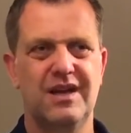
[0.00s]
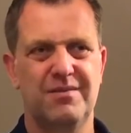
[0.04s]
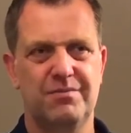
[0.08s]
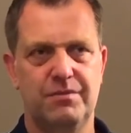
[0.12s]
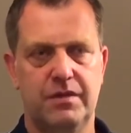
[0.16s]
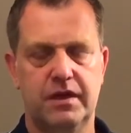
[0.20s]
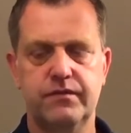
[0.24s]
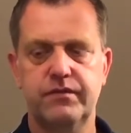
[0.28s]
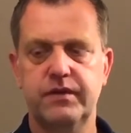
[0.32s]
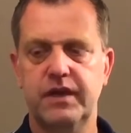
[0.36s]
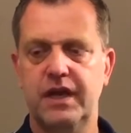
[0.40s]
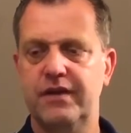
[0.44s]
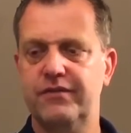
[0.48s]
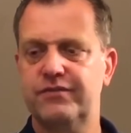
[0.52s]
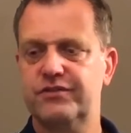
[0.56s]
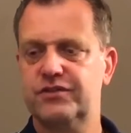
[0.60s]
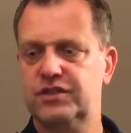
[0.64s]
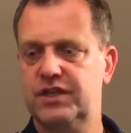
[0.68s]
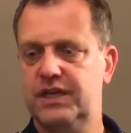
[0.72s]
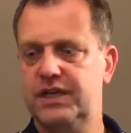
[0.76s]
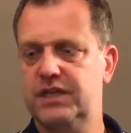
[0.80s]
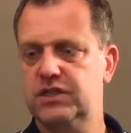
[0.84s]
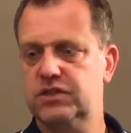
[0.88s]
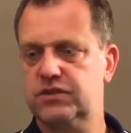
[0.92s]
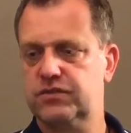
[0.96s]
but we have
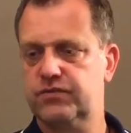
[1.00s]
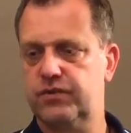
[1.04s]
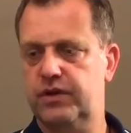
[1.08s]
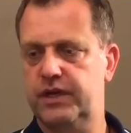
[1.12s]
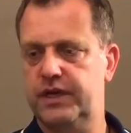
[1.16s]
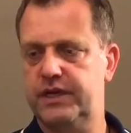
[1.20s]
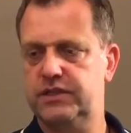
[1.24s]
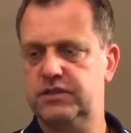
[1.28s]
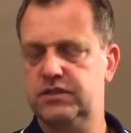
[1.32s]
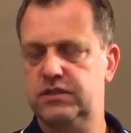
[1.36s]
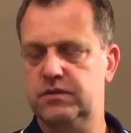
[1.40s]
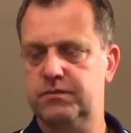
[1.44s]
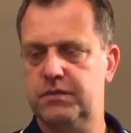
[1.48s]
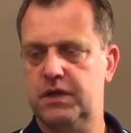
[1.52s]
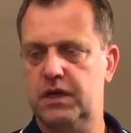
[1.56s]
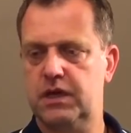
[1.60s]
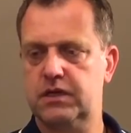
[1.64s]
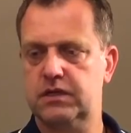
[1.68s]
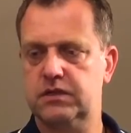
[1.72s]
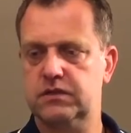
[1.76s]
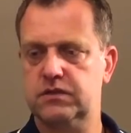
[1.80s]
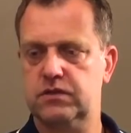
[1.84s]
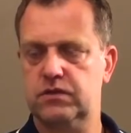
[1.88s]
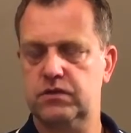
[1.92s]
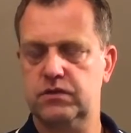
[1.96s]
changed for Asian
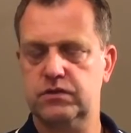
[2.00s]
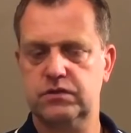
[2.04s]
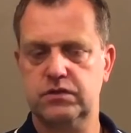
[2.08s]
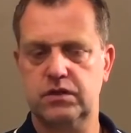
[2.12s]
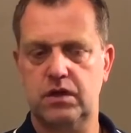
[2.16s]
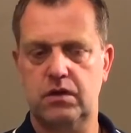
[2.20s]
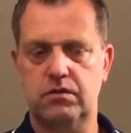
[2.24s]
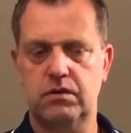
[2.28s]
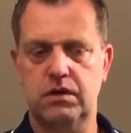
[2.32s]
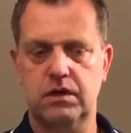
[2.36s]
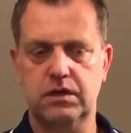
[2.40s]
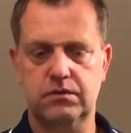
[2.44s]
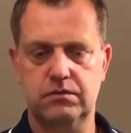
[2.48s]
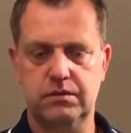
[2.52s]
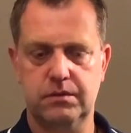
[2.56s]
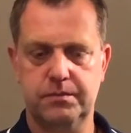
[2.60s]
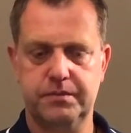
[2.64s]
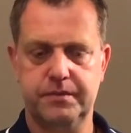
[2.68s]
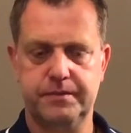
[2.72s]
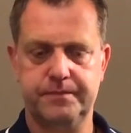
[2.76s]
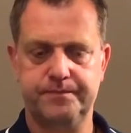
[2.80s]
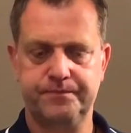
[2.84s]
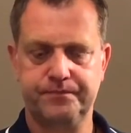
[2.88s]
markets also our grip